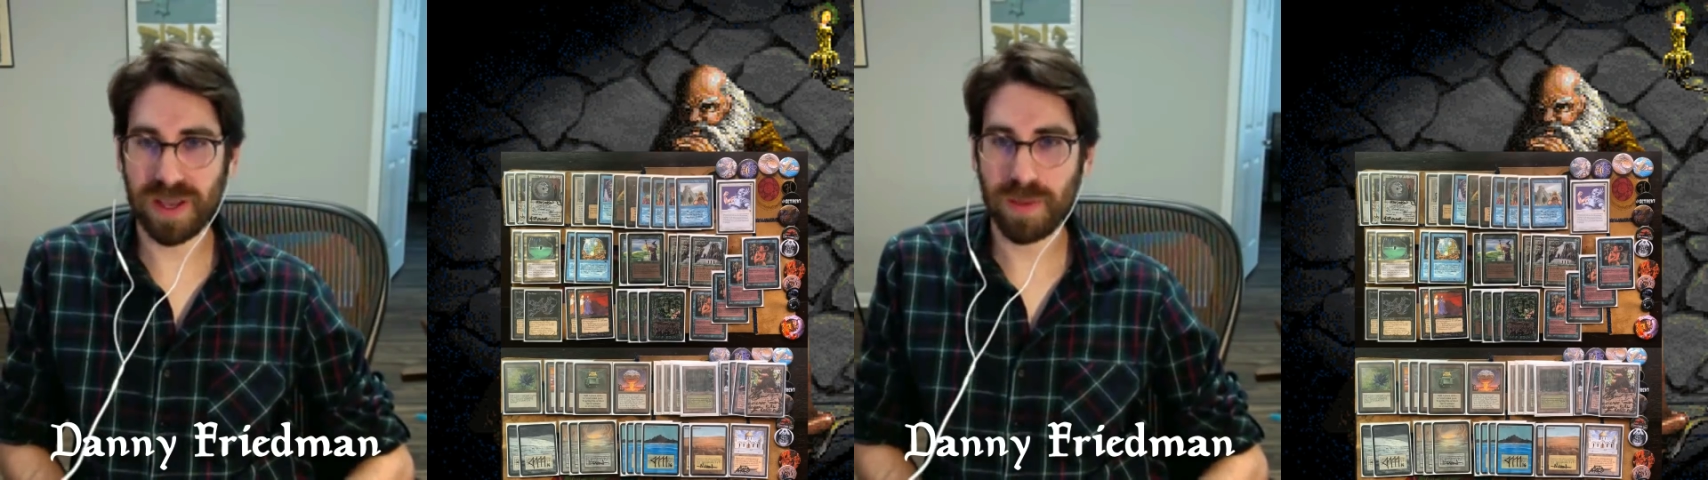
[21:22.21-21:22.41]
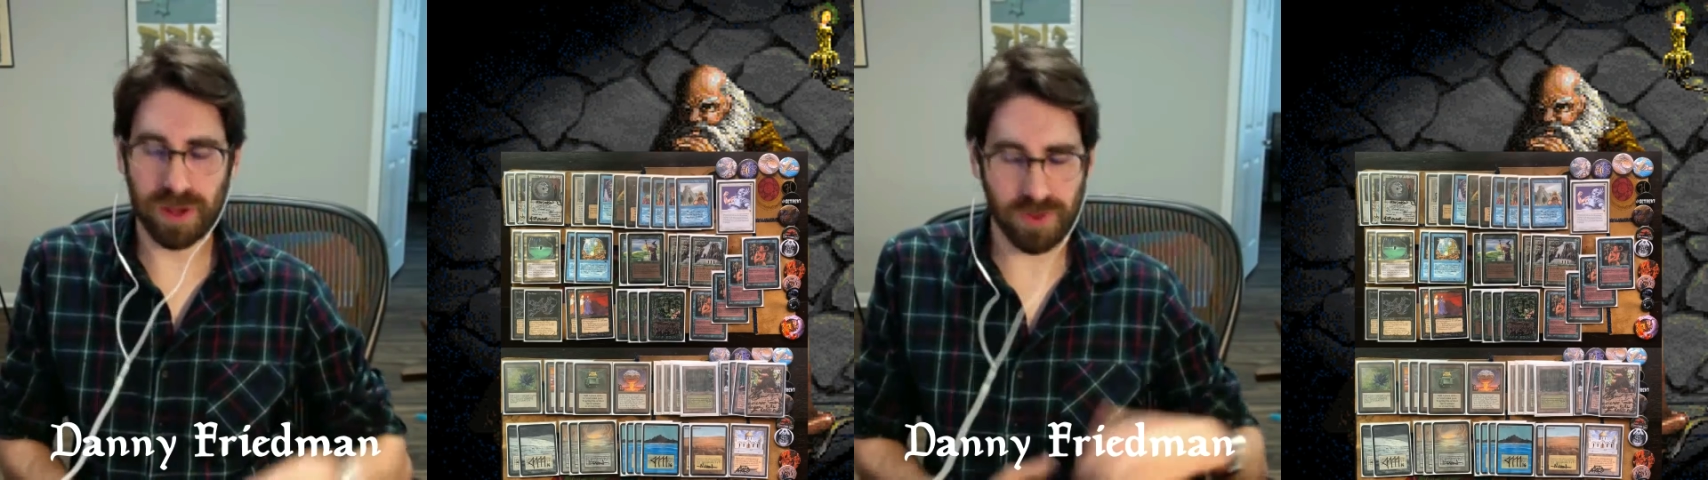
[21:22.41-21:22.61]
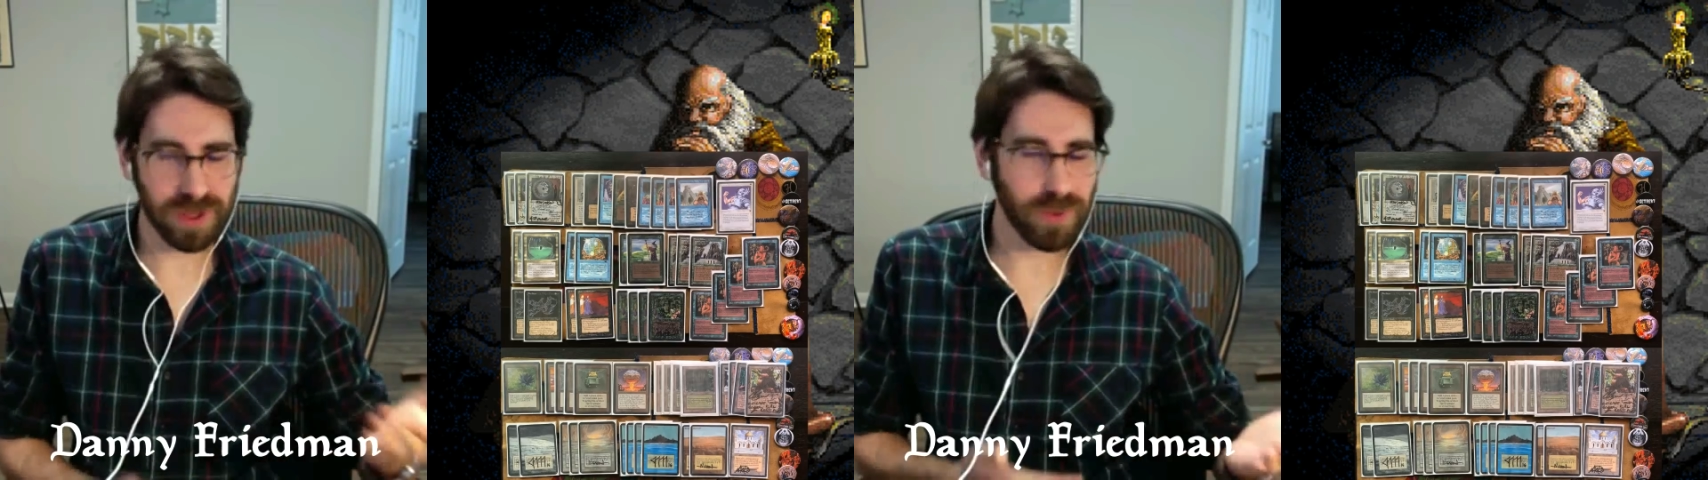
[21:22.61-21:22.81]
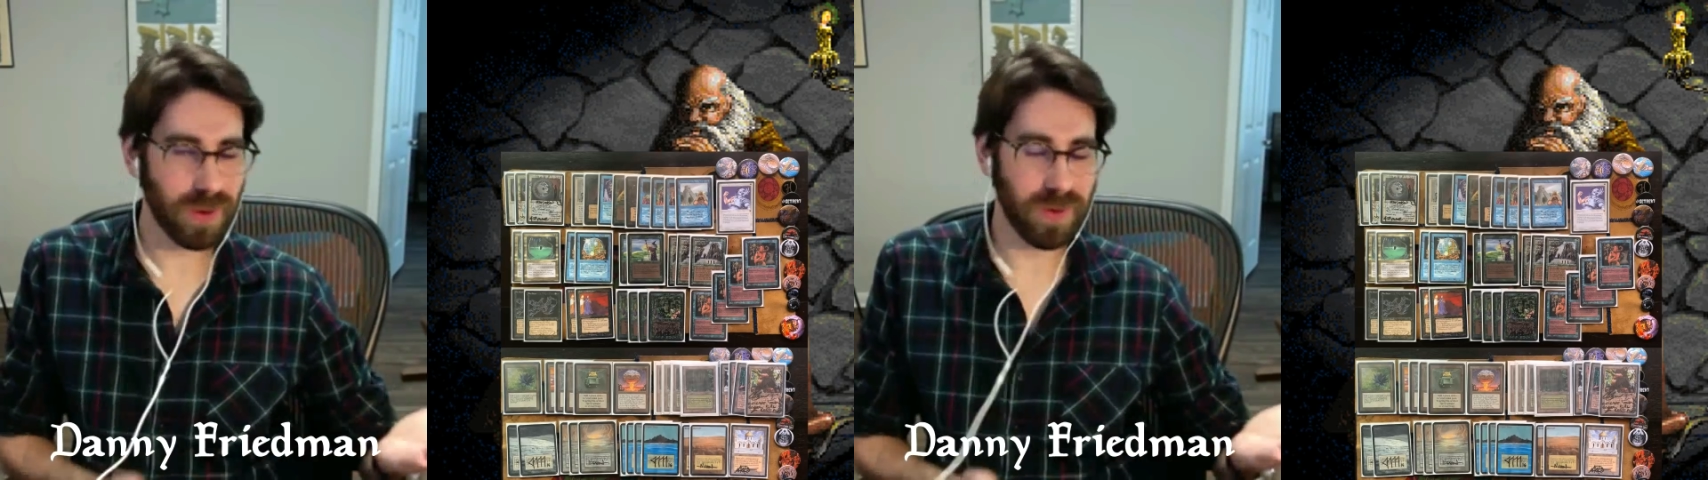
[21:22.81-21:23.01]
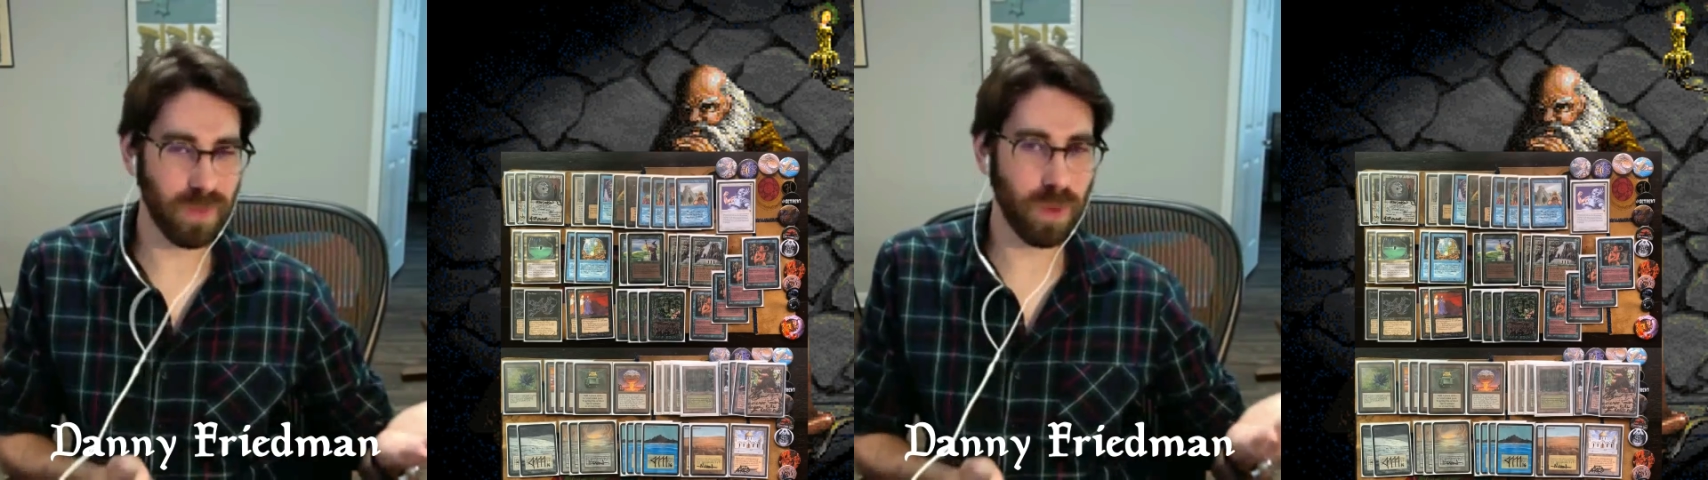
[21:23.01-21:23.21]
But you really
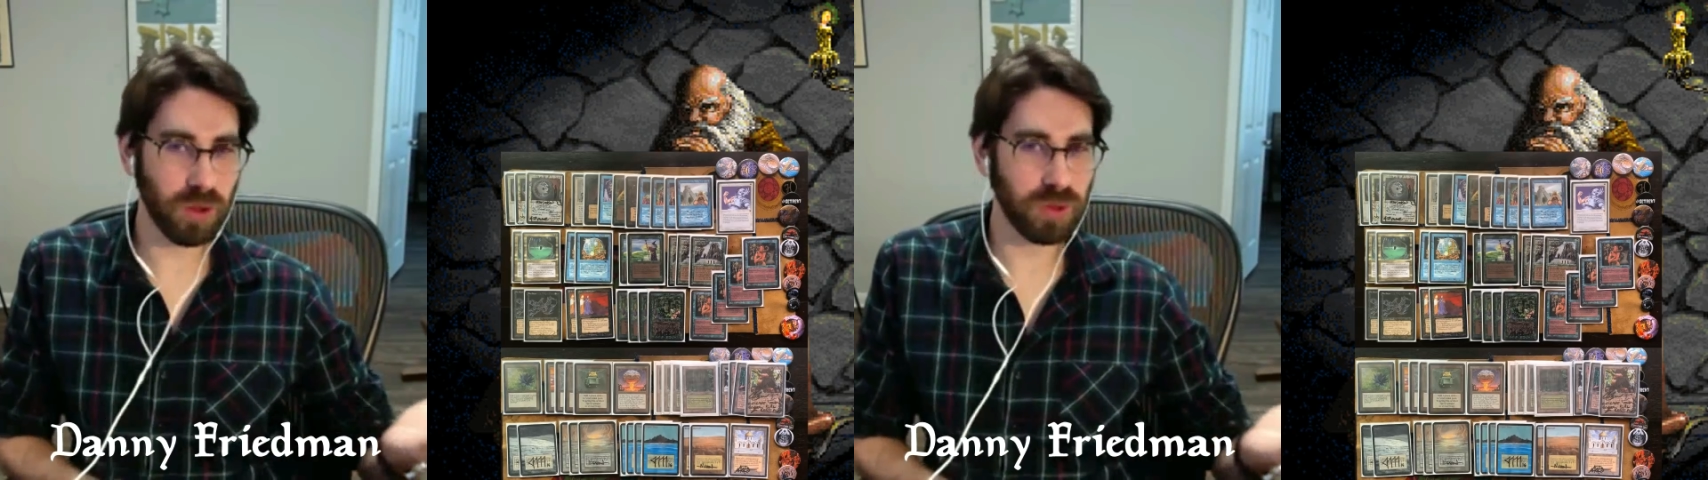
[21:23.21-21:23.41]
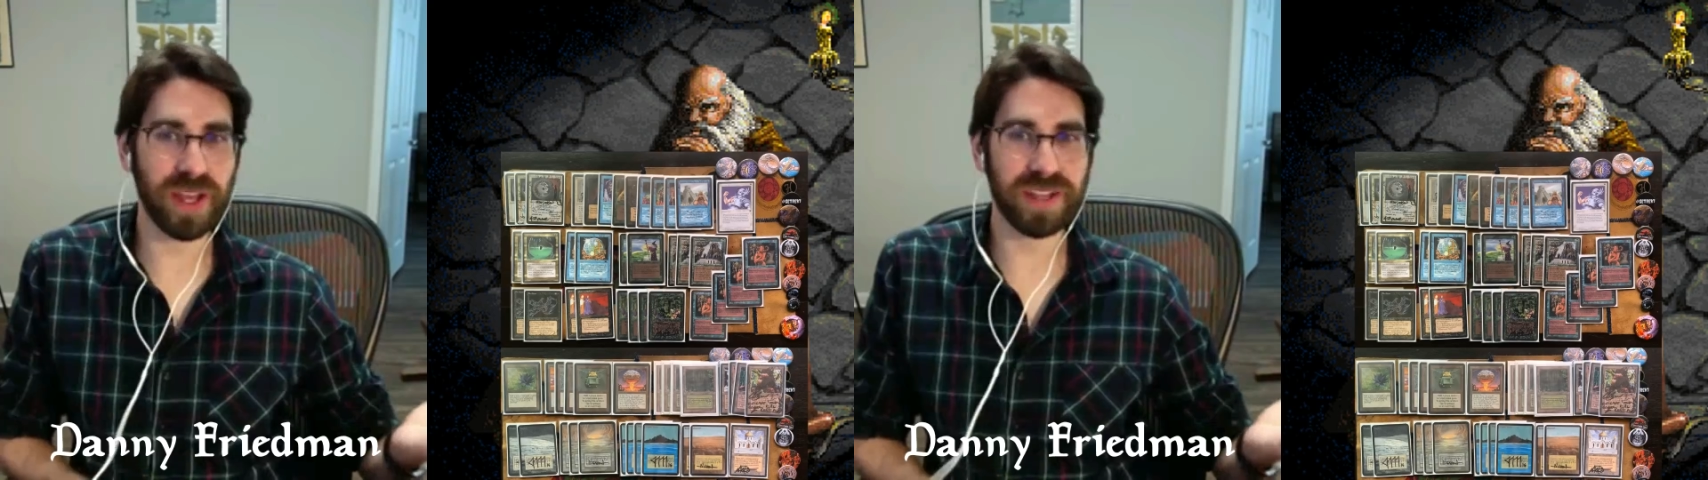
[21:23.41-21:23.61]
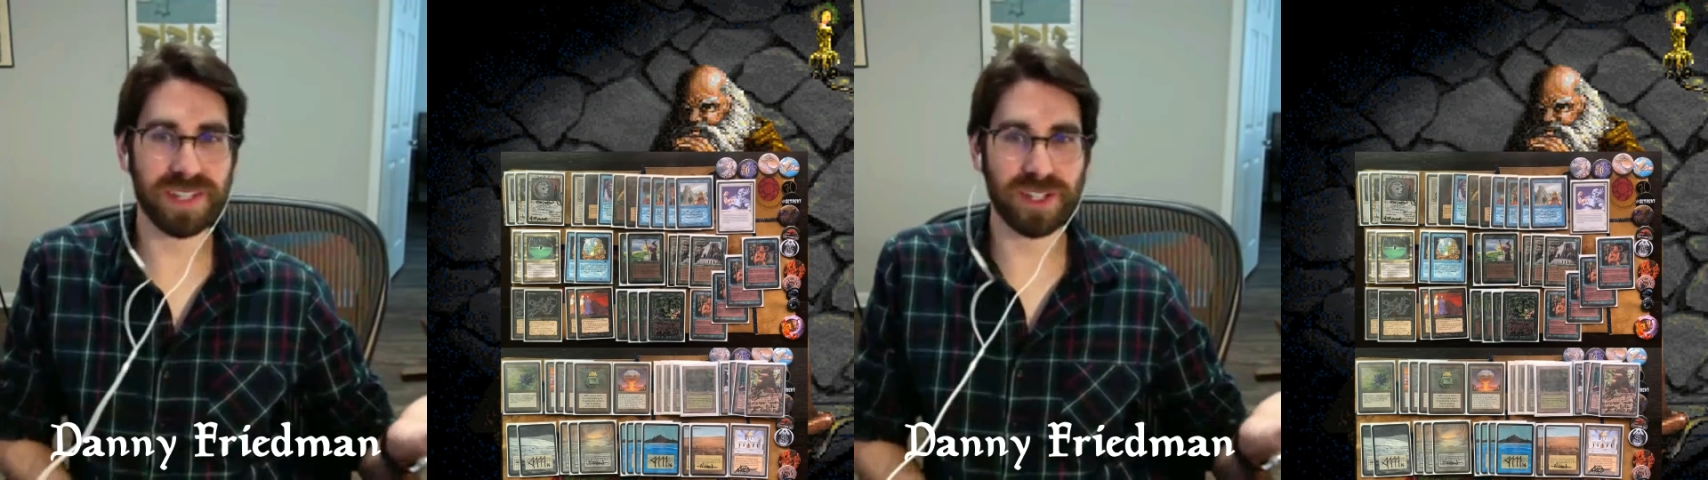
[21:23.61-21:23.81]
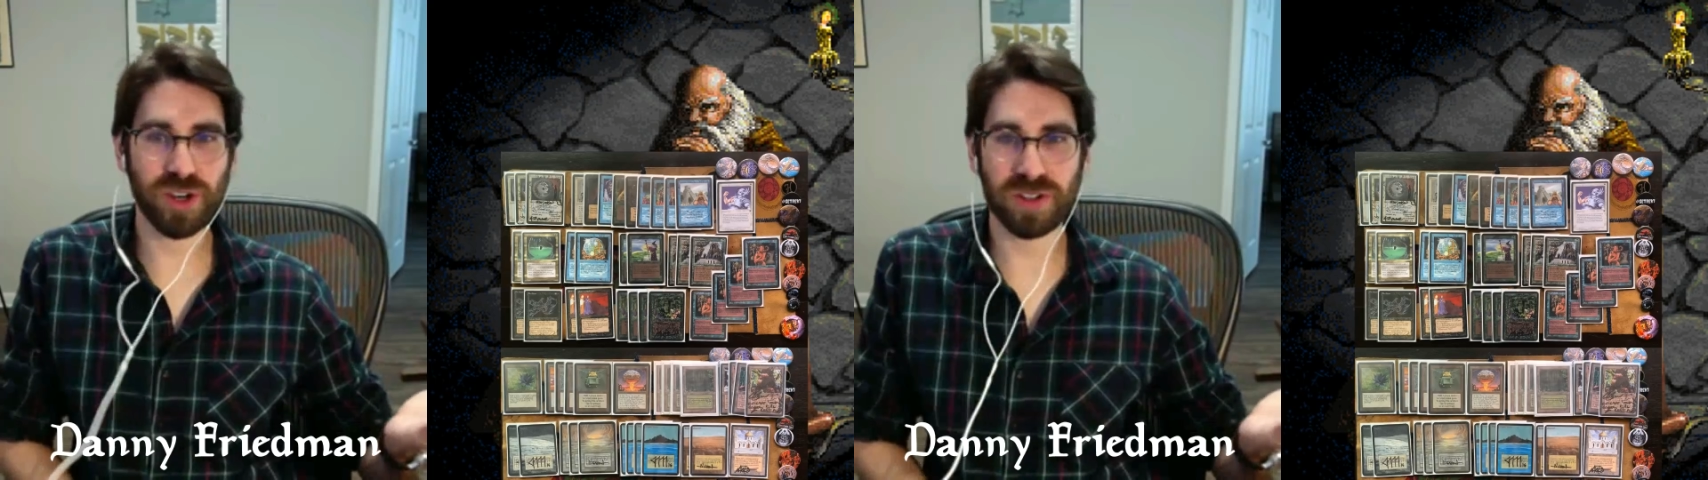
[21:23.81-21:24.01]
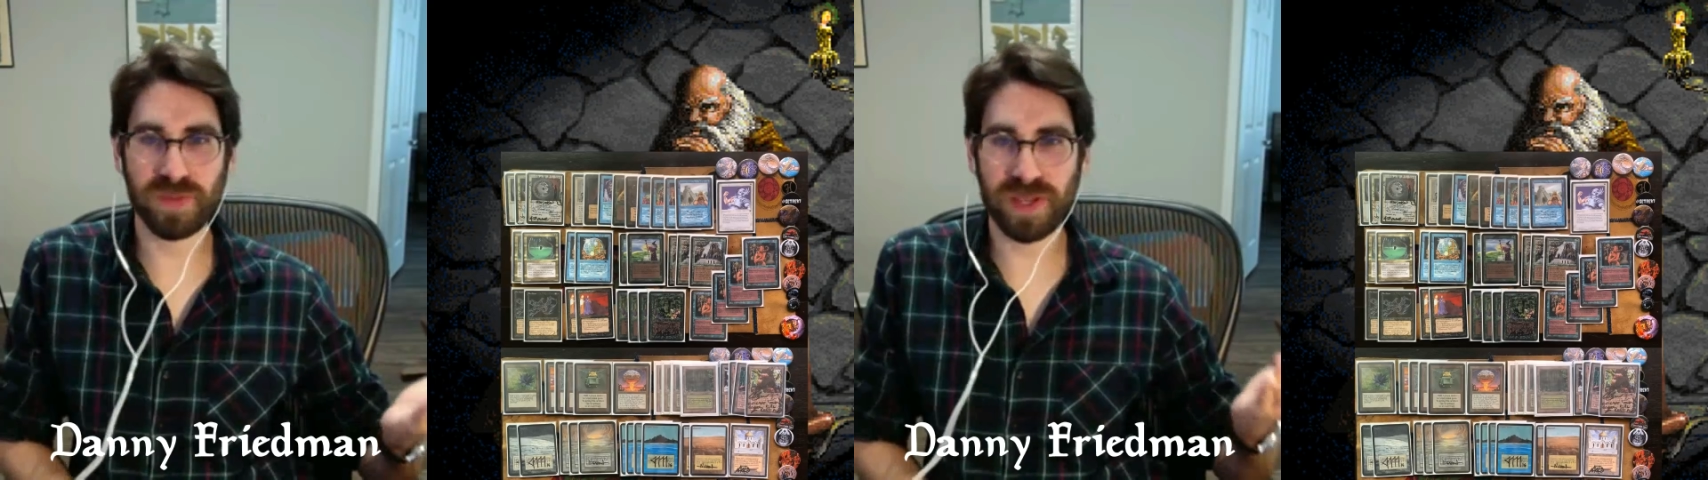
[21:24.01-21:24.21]
want multiple Ice Age
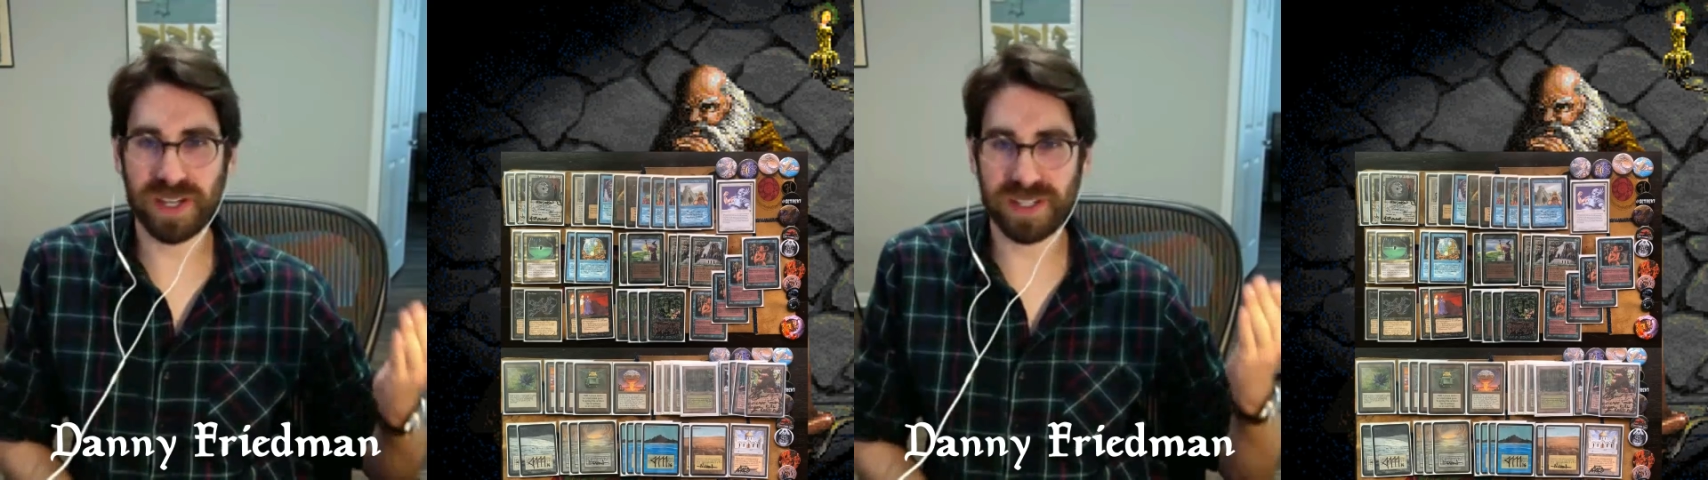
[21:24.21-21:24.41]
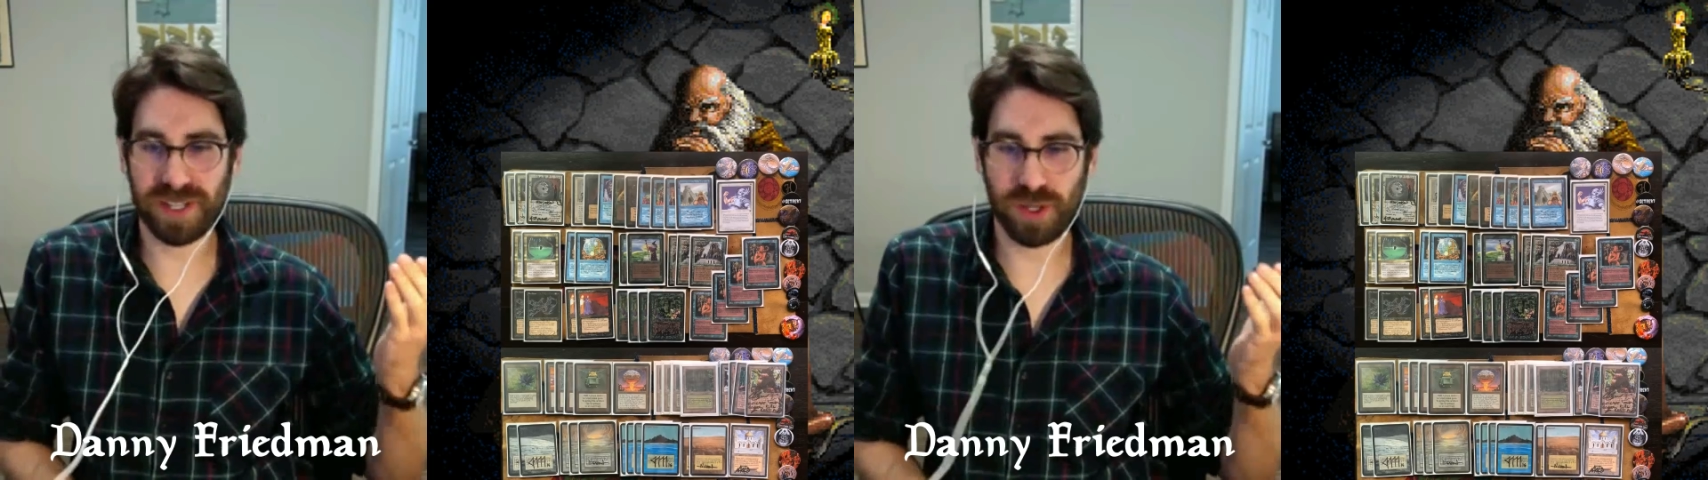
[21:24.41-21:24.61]
cards because